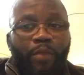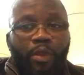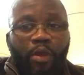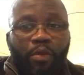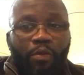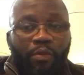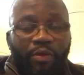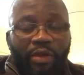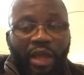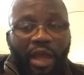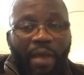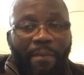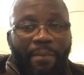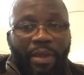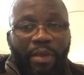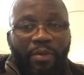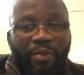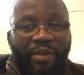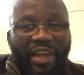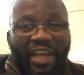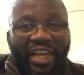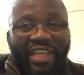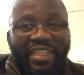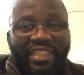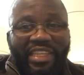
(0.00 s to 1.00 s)
What I mean when
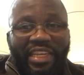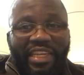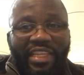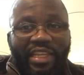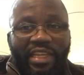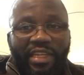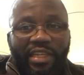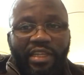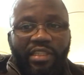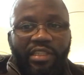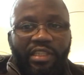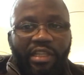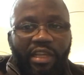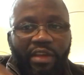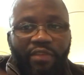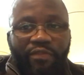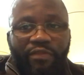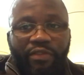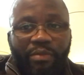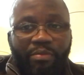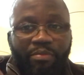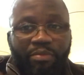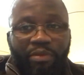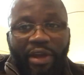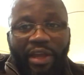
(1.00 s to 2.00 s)
I say that is, if
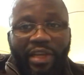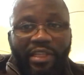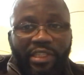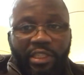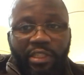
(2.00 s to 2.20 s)
the price